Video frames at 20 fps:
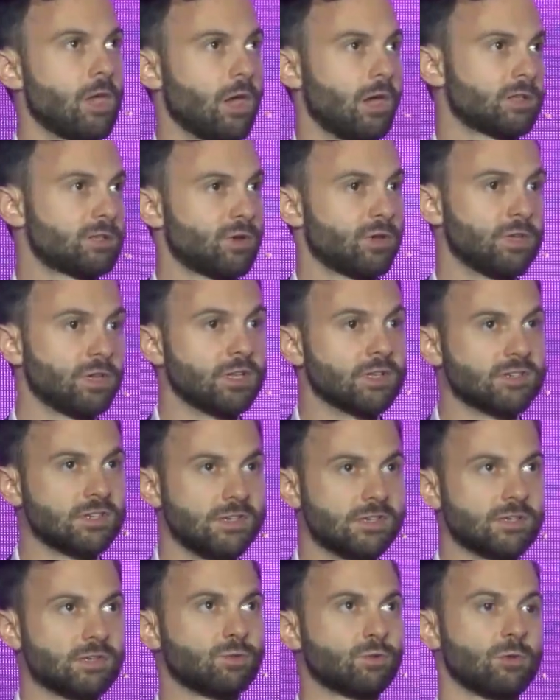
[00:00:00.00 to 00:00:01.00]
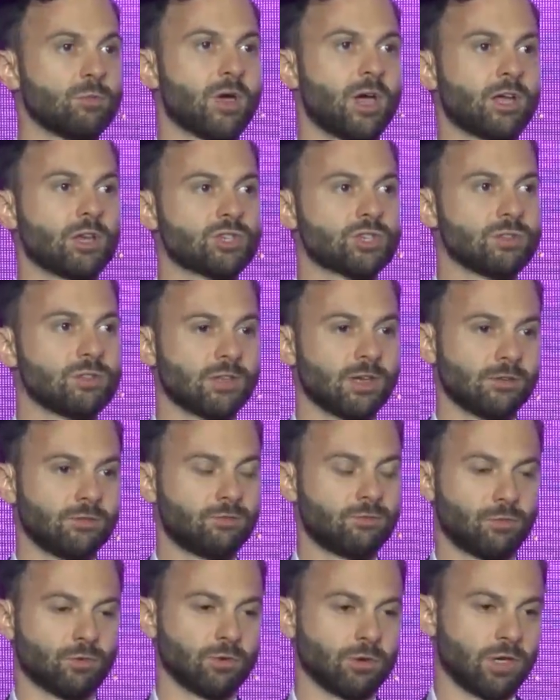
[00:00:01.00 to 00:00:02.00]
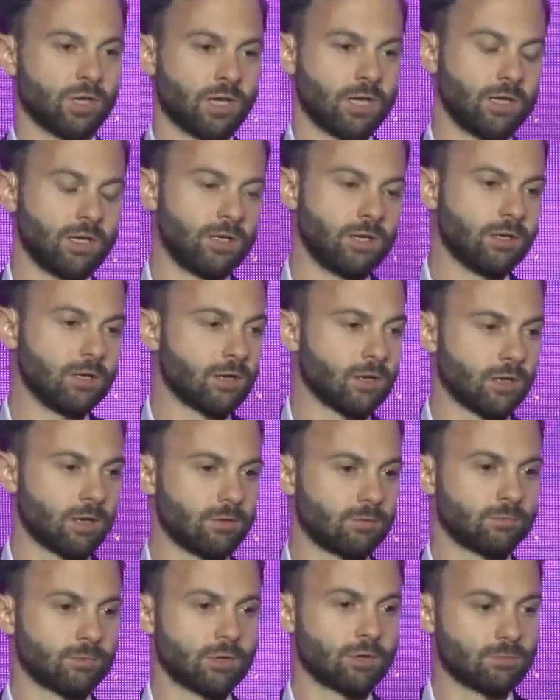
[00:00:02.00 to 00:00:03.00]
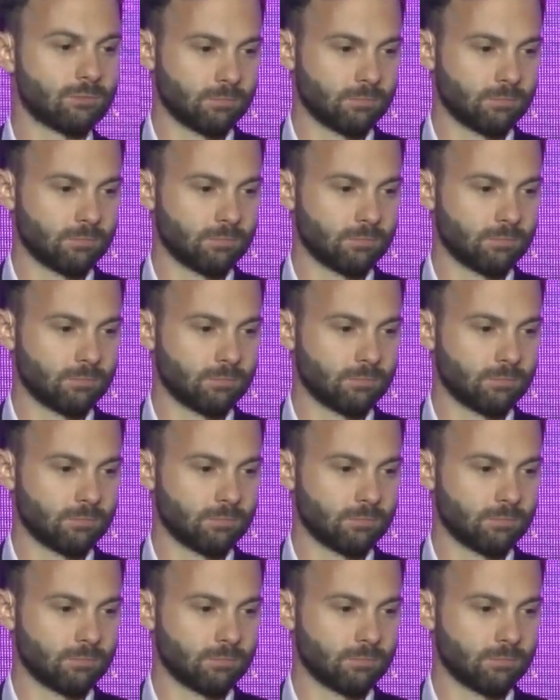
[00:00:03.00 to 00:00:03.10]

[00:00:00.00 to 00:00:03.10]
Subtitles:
And so I think it's easy to imagine that for a